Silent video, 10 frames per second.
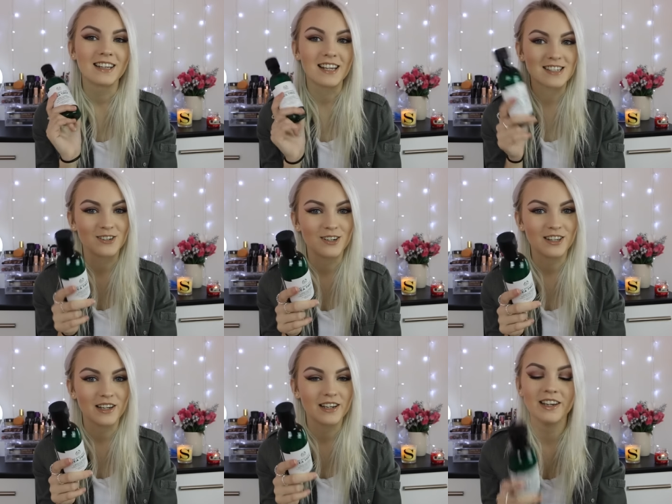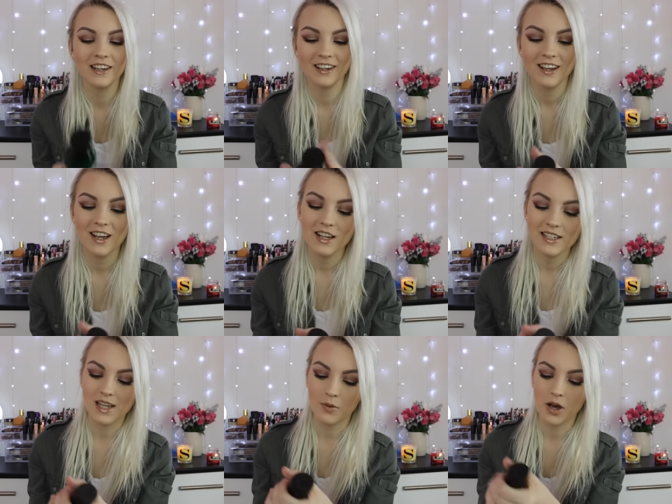That's the only thing.
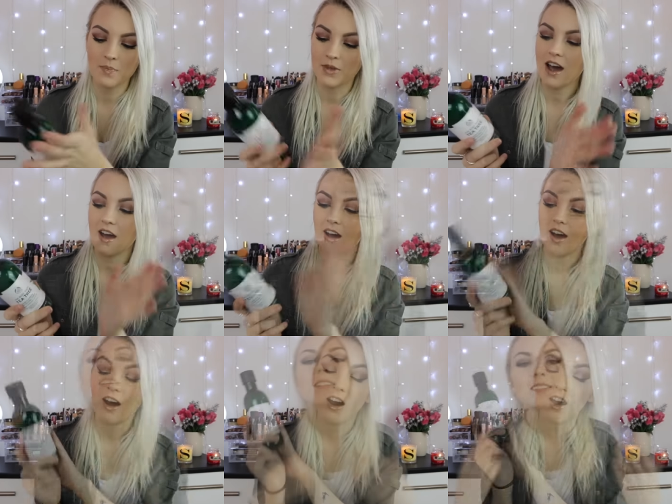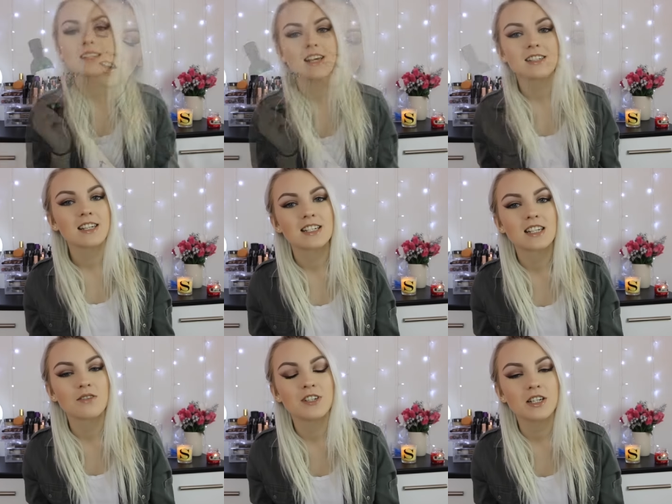So yeah, so that's the end
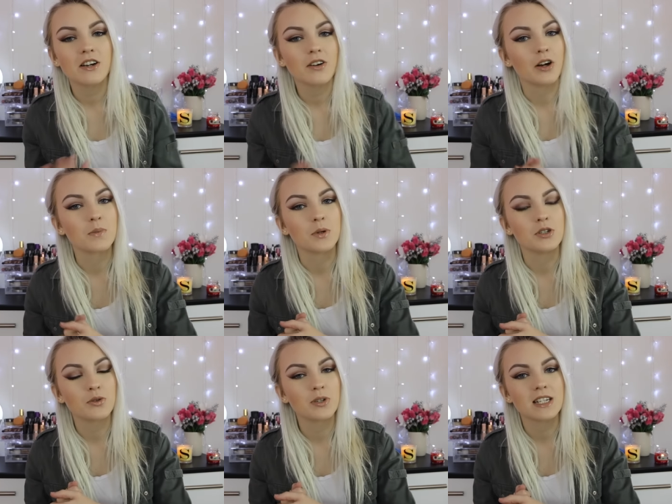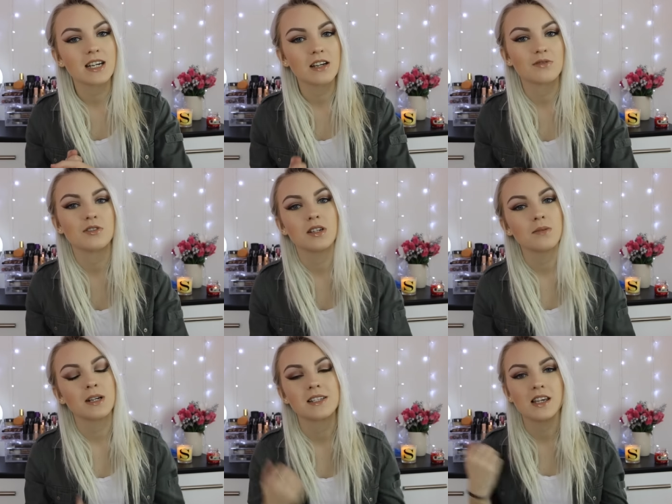of the video. I hope you enjoyed it. If you
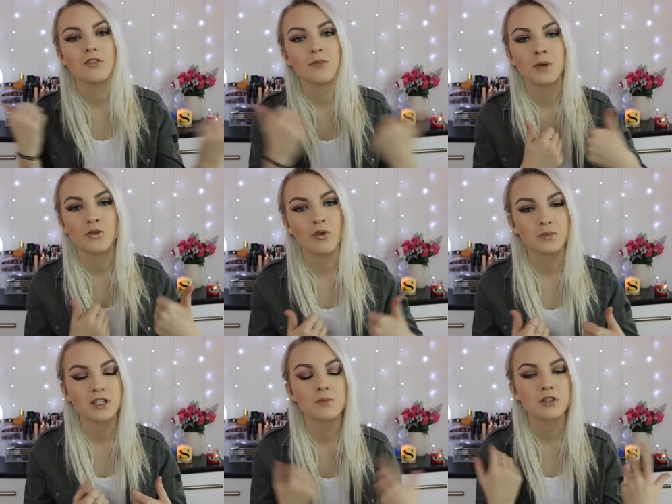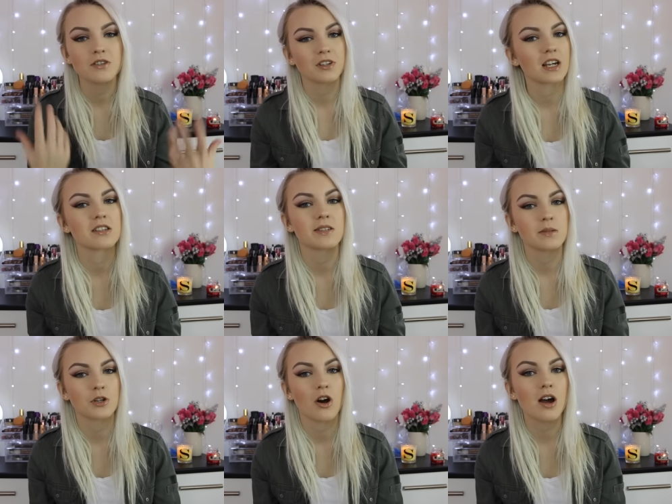did, please give it a big thumbs up. Don't forget to
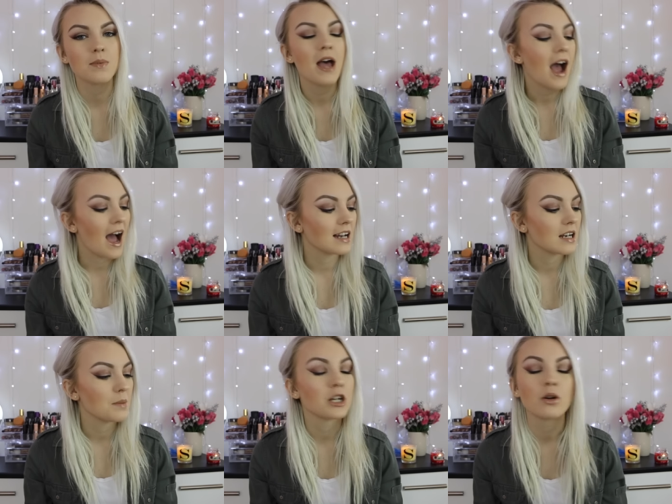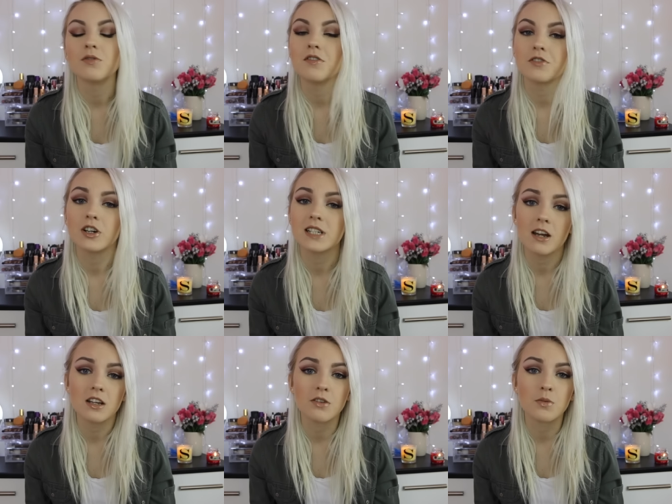subscribe, and let me know if you've tried
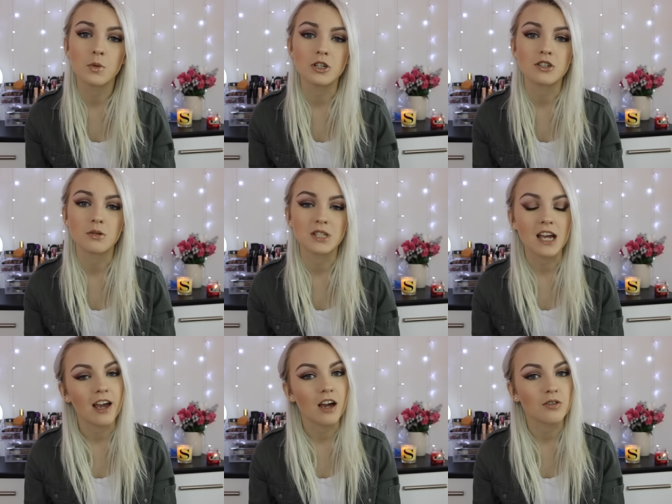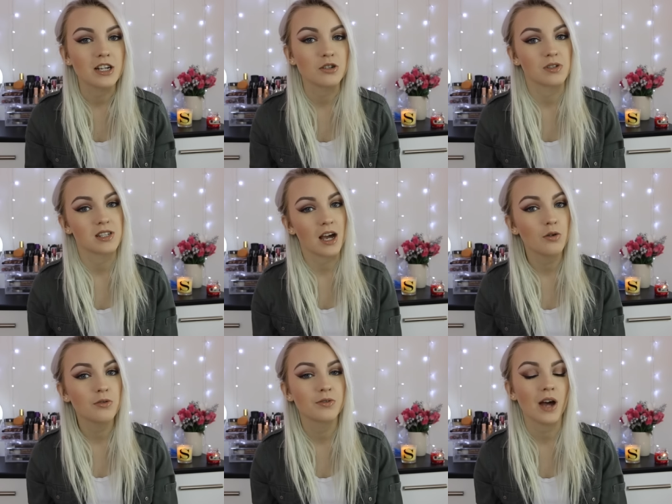any of the Body Shop skincare range
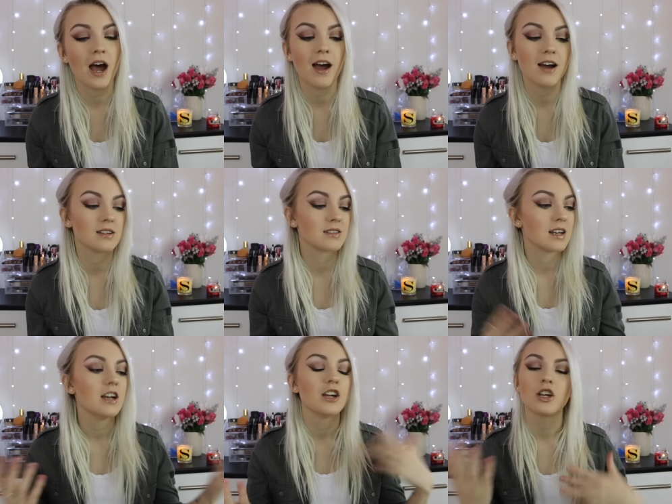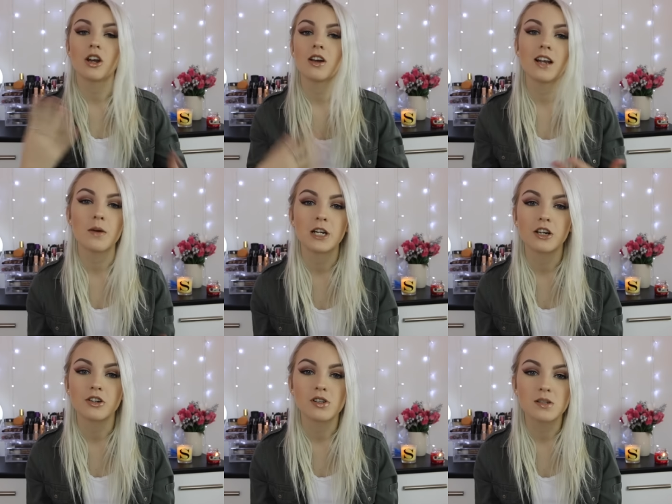yourself, and you know, let me
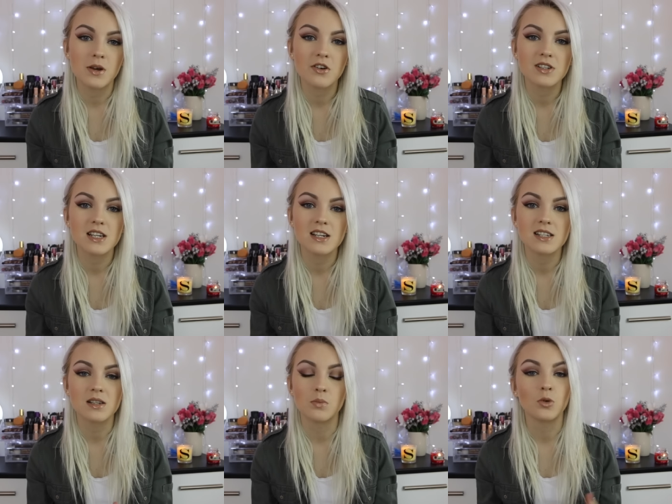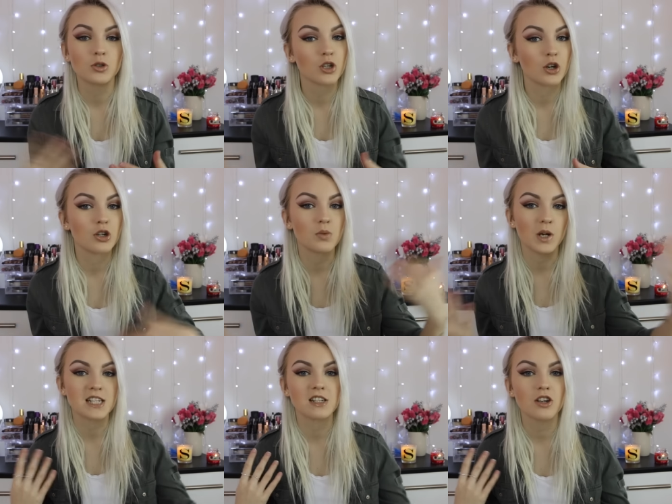know your experiences and what's good,
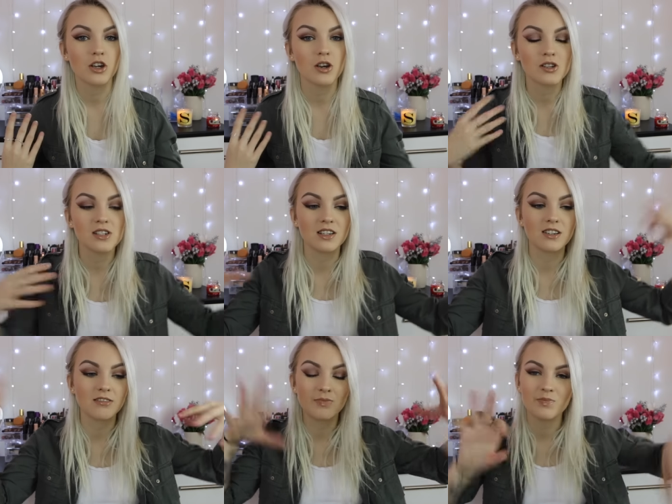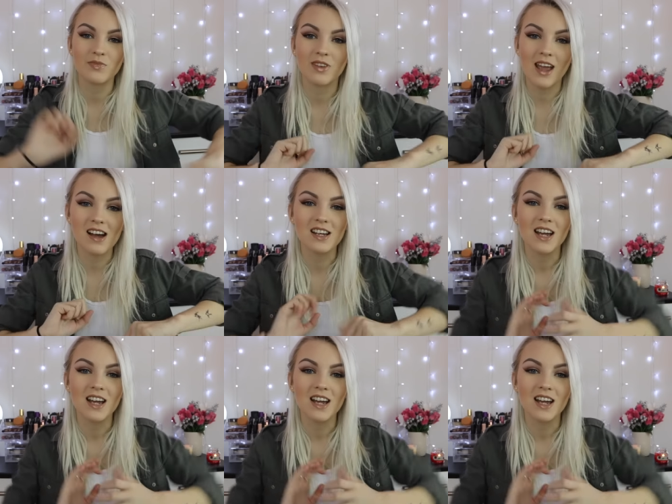what isn't good, and yeah,